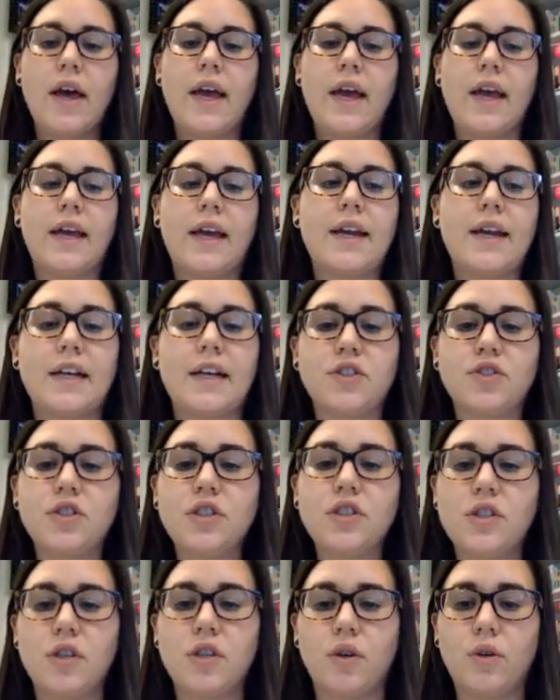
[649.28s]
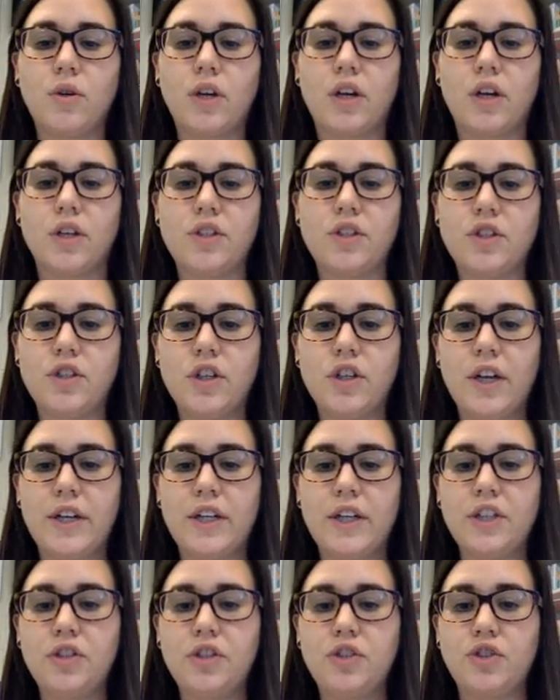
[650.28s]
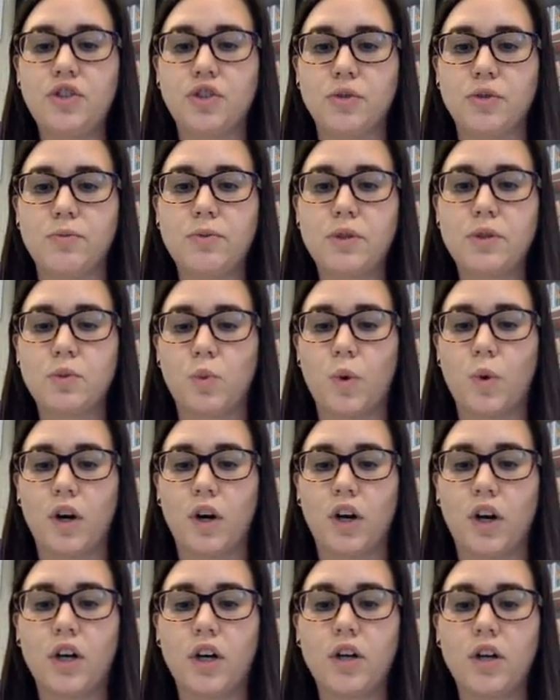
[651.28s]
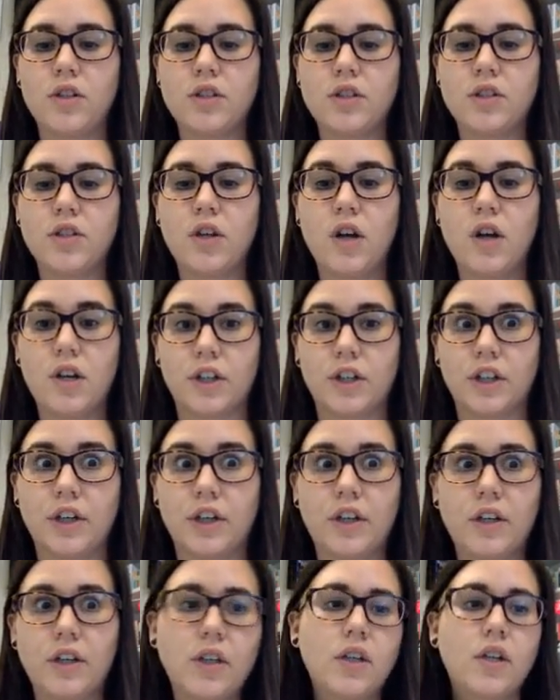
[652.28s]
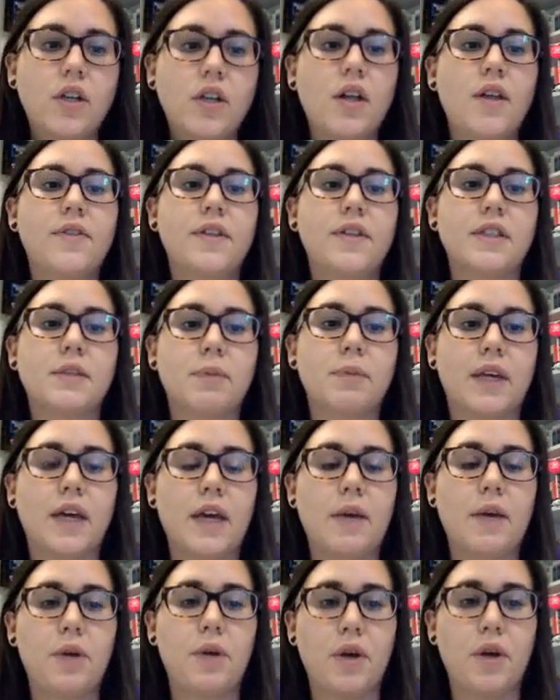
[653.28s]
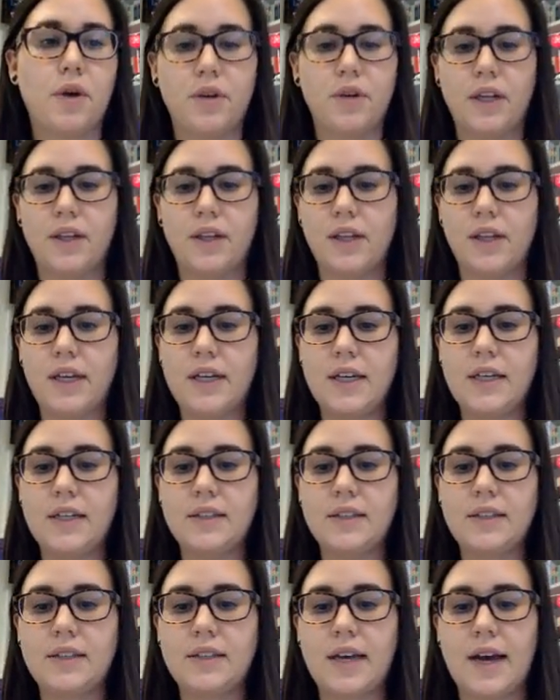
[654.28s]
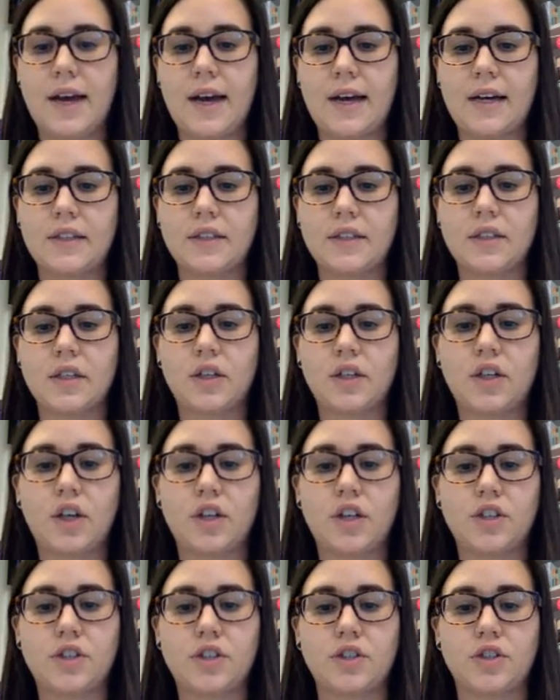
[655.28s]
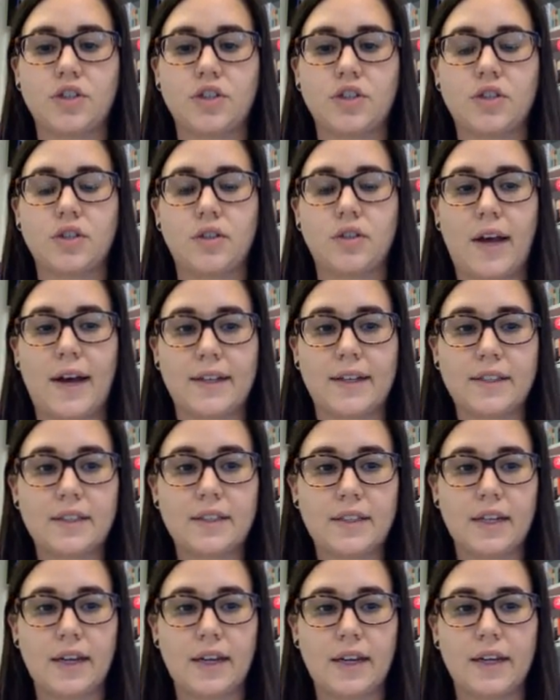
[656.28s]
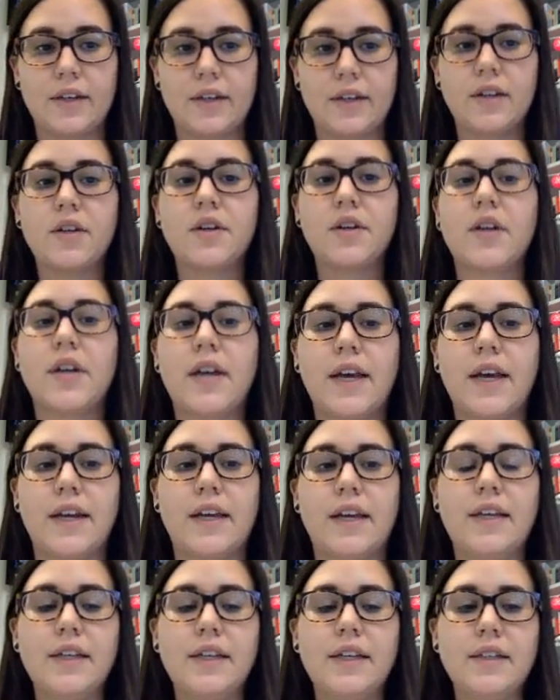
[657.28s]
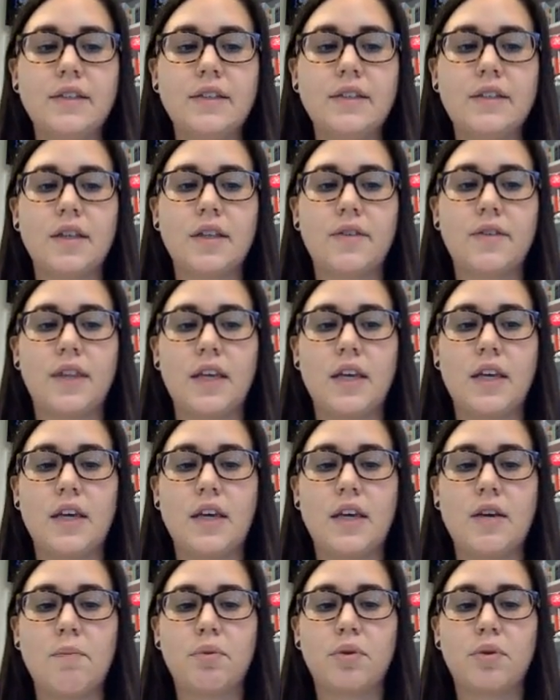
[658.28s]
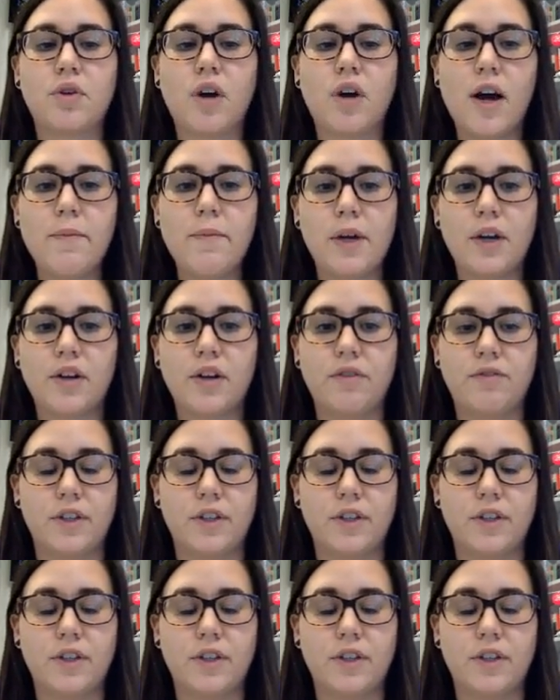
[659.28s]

And as a result, Custer and his troops were slaughtered. This became known in the East as Custer's Last Stand, and it is the primary